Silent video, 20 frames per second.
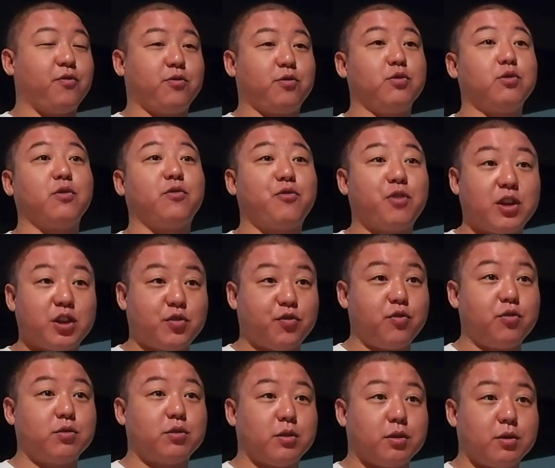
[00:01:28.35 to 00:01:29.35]
the French
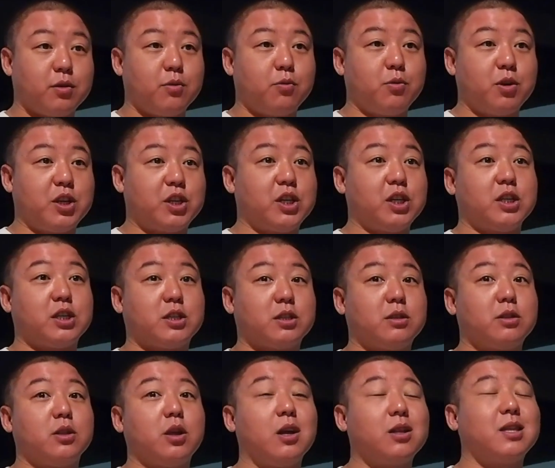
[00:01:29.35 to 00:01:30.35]
food, which is
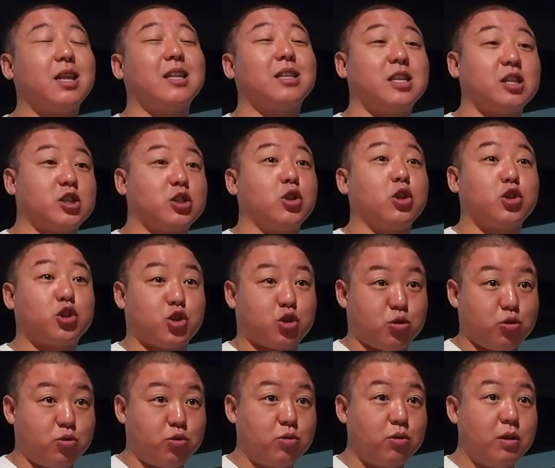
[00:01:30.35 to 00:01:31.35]
not that it's not
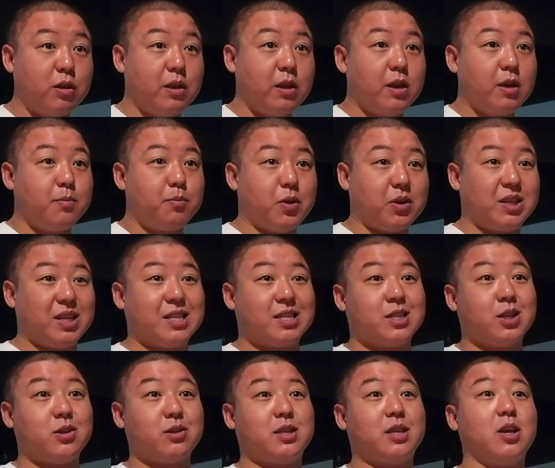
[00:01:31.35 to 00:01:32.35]
true, but it's
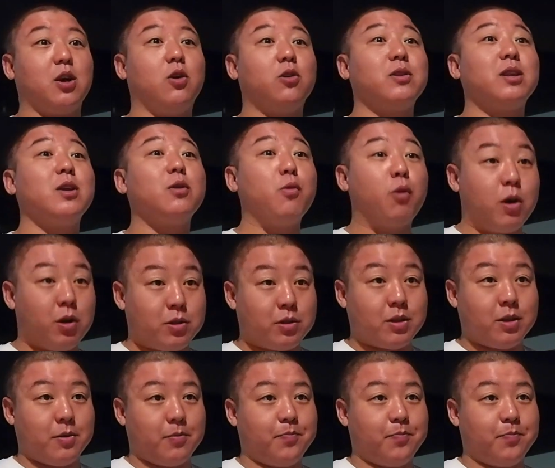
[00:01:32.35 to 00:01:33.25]
not the only one.